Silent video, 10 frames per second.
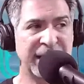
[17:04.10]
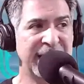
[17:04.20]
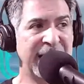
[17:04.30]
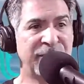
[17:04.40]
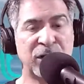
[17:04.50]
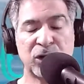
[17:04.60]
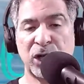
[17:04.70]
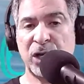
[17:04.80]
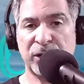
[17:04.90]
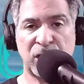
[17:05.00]
If there's
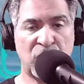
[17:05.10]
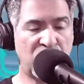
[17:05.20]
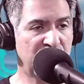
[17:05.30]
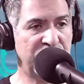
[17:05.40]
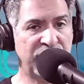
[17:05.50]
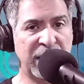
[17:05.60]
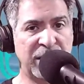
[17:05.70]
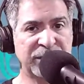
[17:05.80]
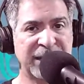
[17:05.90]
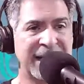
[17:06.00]
another car
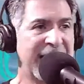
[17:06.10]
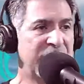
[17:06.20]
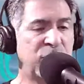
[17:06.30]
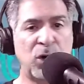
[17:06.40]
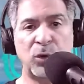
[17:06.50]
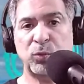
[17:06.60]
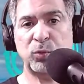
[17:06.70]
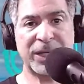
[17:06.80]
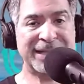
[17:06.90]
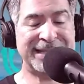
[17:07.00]
involved and you don't
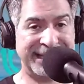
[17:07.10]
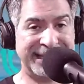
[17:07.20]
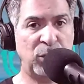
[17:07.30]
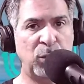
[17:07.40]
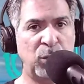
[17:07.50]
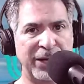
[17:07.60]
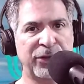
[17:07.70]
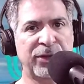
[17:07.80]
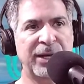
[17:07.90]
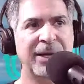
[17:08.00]
want to deal
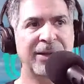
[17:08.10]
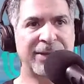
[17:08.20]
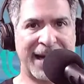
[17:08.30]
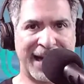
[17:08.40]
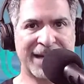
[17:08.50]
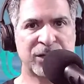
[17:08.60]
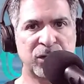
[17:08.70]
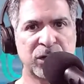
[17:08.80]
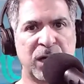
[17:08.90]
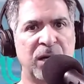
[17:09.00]
with the
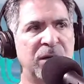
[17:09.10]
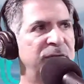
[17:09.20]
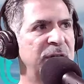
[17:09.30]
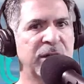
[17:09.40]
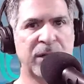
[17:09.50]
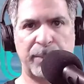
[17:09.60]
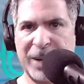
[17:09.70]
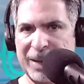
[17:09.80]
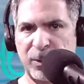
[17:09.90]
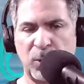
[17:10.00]
hassles of the
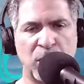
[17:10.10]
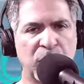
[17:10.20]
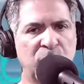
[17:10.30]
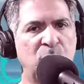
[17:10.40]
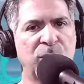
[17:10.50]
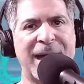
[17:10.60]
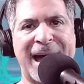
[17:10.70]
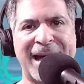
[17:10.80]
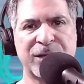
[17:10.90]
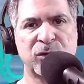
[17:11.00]
paperwork or the
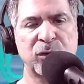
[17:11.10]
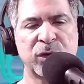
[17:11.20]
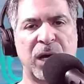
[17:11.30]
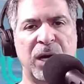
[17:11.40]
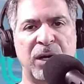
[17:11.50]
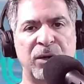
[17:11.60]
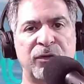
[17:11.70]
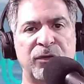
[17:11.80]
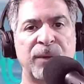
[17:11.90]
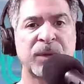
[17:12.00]
hassles
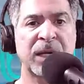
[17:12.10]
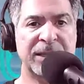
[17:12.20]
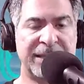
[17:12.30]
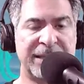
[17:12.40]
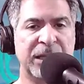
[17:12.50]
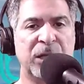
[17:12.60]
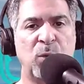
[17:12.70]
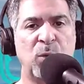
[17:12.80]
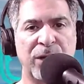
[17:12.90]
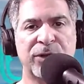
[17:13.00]
of
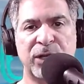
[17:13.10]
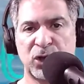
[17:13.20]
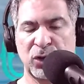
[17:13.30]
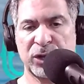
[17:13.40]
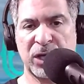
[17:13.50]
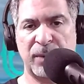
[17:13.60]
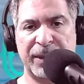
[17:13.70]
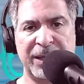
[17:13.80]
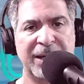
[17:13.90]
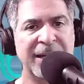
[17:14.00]
dealing with the insurance
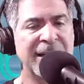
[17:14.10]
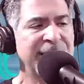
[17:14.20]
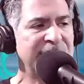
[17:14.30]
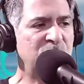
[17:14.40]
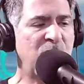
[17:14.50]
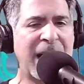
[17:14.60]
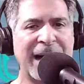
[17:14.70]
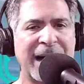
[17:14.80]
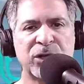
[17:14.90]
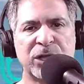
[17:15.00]
company, then you
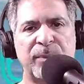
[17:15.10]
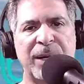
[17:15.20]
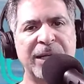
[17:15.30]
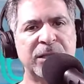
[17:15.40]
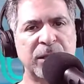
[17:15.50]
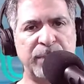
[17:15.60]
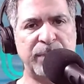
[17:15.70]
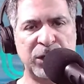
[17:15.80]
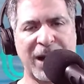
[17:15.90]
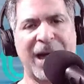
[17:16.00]
hire somebody to be
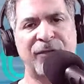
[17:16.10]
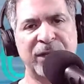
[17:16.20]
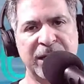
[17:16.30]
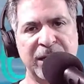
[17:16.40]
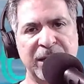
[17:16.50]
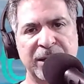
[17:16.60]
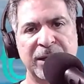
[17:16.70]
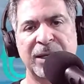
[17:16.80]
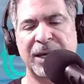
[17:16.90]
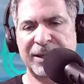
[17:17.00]
your advocate,
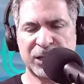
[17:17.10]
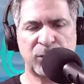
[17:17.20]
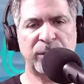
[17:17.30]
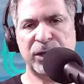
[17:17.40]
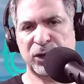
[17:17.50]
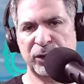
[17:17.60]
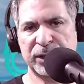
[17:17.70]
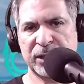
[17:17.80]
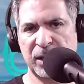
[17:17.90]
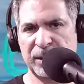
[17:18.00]
and that's where the
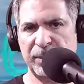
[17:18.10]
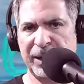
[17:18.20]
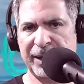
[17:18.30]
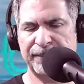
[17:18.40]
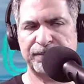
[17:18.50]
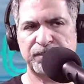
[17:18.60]
attorneys come in play.